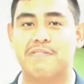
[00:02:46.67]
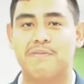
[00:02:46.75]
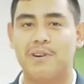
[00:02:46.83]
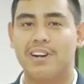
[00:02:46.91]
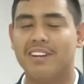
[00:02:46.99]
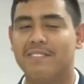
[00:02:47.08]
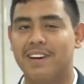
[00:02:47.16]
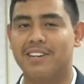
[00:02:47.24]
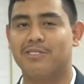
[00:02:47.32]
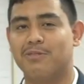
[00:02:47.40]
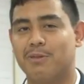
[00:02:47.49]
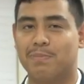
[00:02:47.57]
The Ford
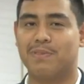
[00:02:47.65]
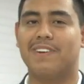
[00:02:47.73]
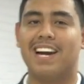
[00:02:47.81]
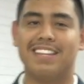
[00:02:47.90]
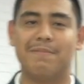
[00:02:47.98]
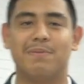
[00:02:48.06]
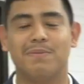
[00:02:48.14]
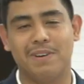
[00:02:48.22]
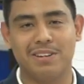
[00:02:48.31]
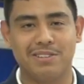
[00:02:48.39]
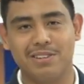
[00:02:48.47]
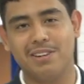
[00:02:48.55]
Innovation Room provides a
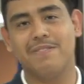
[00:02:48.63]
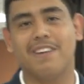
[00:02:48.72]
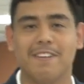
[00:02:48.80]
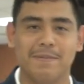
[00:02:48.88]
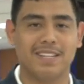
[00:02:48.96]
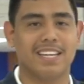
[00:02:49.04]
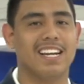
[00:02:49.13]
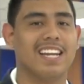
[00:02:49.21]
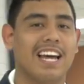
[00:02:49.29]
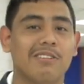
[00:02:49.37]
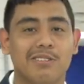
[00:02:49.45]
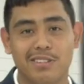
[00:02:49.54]
professional environment that
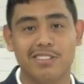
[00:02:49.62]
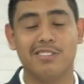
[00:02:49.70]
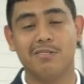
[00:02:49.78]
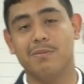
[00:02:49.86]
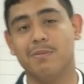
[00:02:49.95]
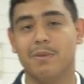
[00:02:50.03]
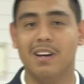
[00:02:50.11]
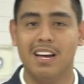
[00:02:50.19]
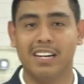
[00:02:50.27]
allows students to